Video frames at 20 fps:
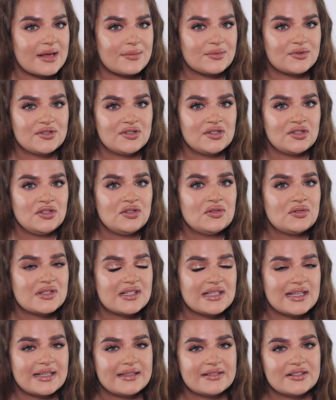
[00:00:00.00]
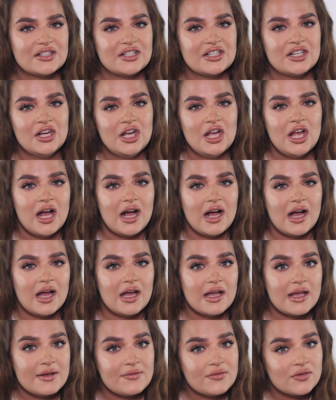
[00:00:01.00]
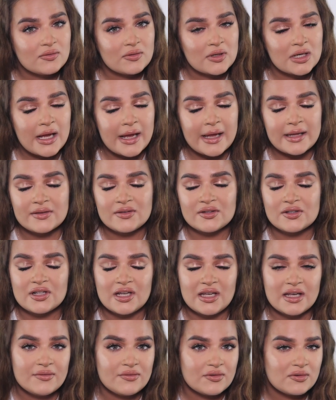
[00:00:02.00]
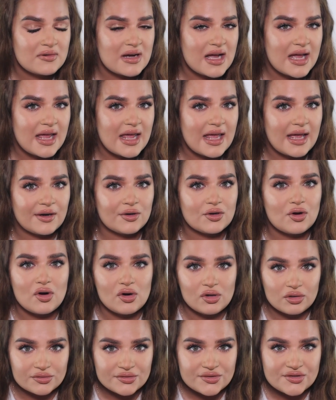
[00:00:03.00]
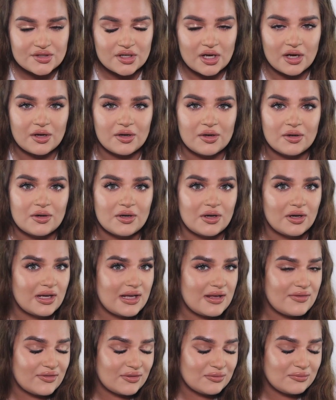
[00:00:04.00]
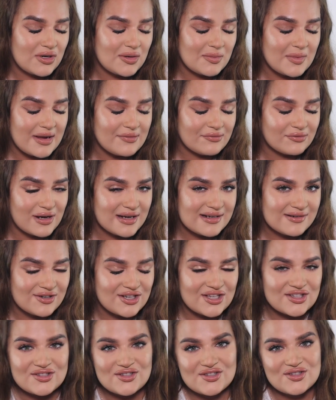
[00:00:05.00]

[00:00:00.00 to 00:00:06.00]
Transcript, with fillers: up to the newsletter uh, if you want to enter the giveaway and also uh, even win my fragrance.